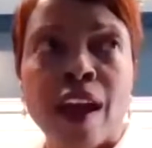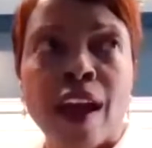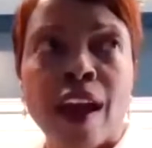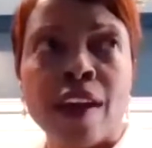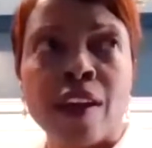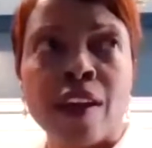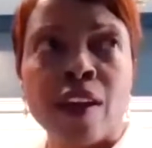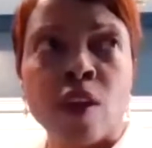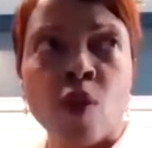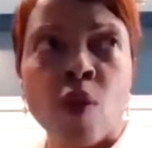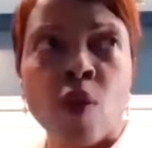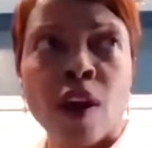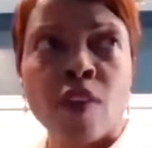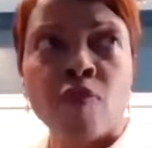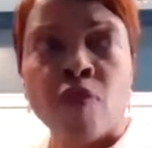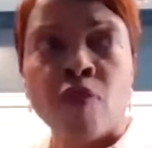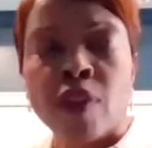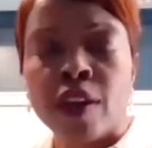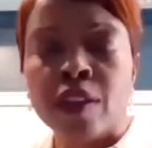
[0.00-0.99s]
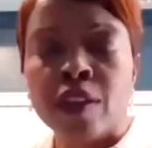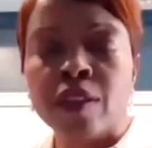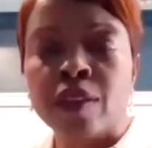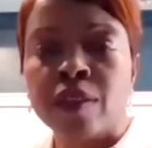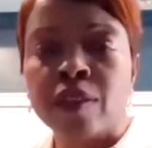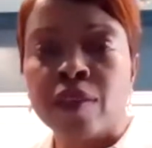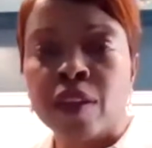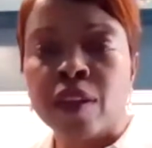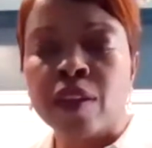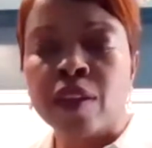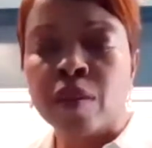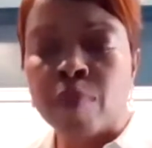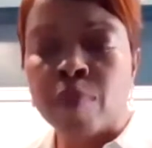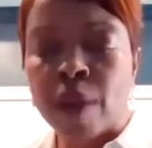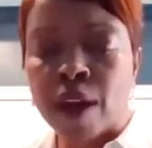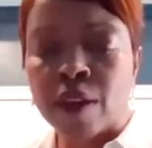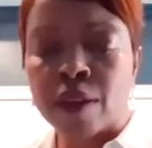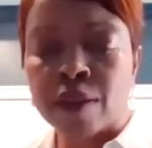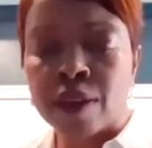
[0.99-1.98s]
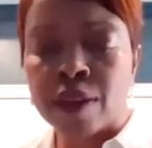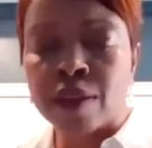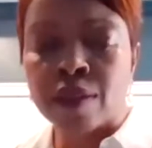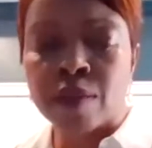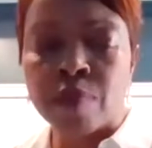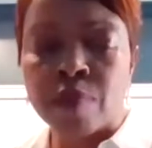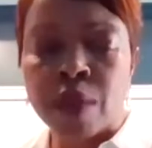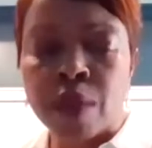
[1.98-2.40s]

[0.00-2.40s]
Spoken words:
and quite frankly, thinking about it doesn't